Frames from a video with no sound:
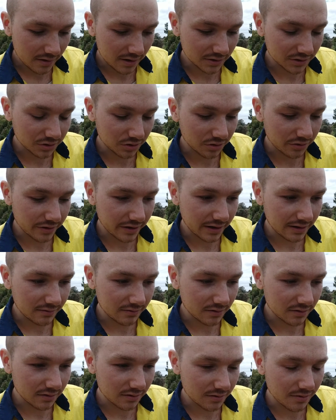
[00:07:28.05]
I saw a
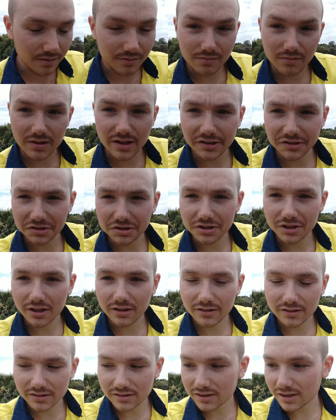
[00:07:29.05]
decent
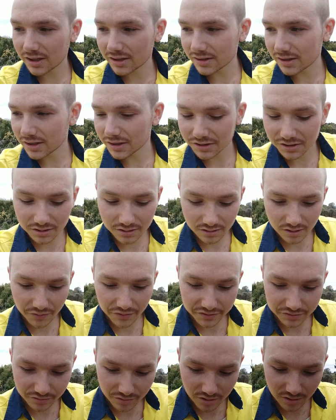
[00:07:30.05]
sized lizard on
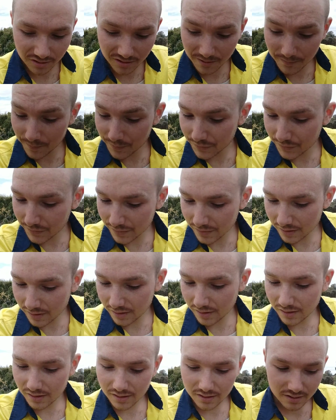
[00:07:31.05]
this rock,
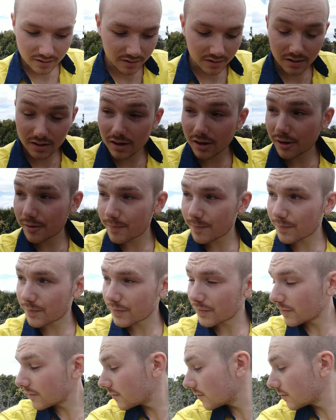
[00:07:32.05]
and